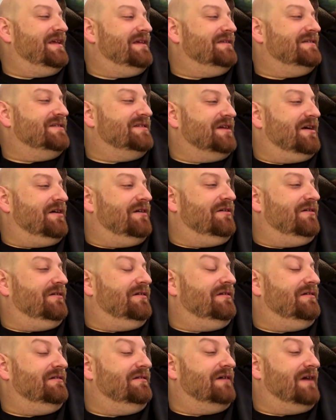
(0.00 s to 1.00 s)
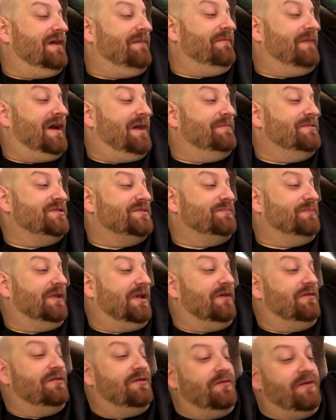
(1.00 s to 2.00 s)
So, I'm just
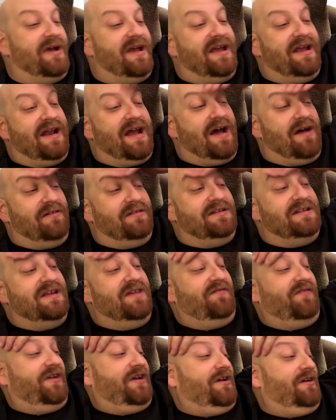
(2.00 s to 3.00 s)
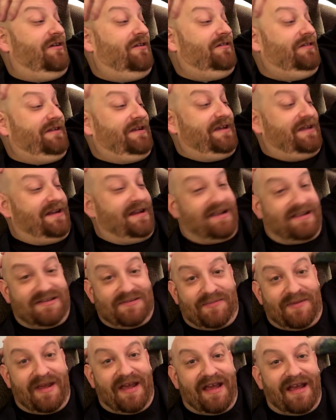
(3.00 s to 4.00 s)
blown away at how difficult it
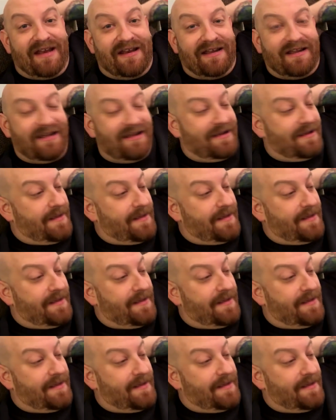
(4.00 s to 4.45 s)
has been.